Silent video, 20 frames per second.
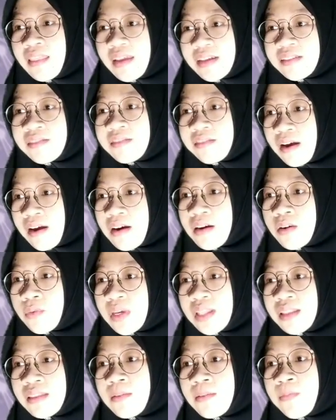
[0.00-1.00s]
Let's start
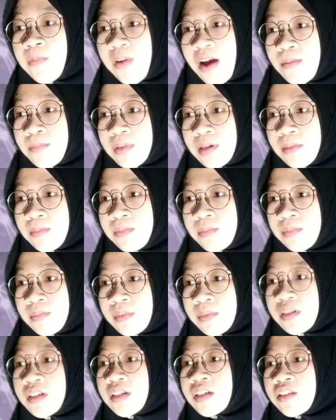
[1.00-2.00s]
with the problem.
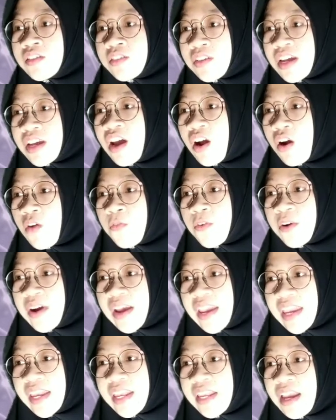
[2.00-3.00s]
3 over
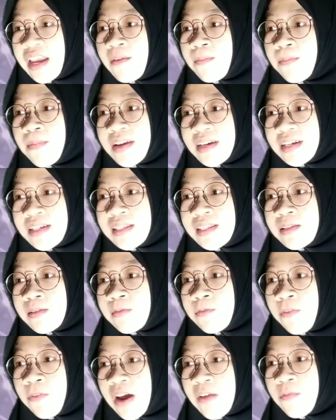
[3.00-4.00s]
8 plus
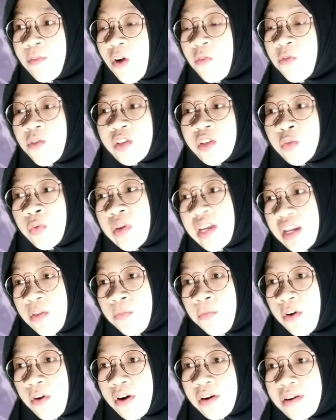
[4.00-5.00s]
5 over
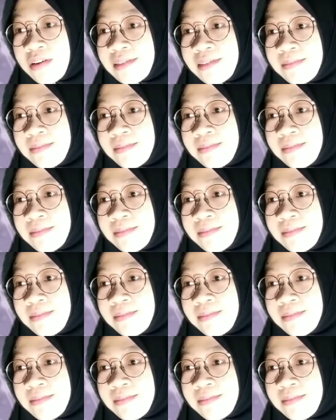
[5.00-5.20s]
24.